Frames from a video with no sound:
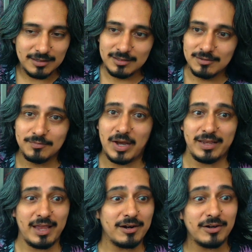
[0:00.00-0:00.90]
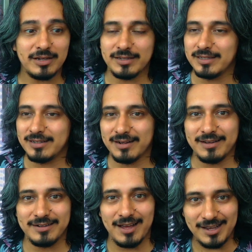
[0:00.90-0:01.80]
era
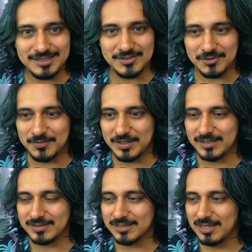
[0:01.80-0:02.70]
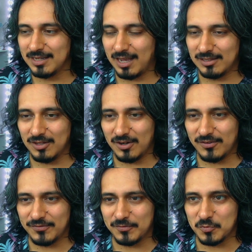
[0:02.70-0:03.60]
in high school, because a lot
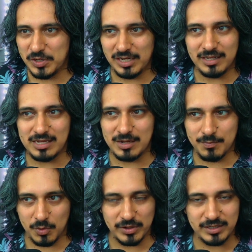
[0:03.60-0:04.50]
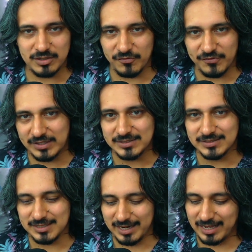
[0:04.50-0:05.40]
of really important confessions
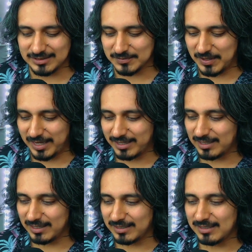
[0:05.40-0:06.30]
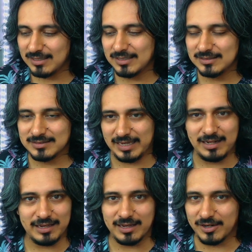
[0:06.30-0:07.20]
that I had to make, like
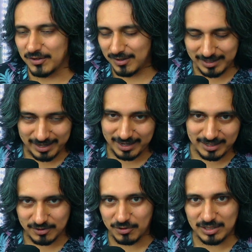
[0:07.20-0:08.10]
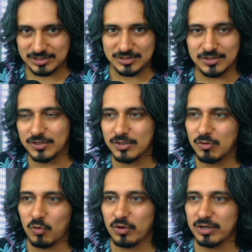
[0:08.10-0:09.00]
telling a girl that I had a crush on her,
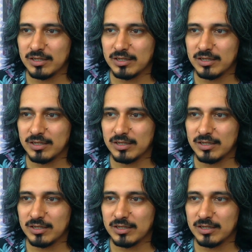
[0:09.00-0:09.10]
or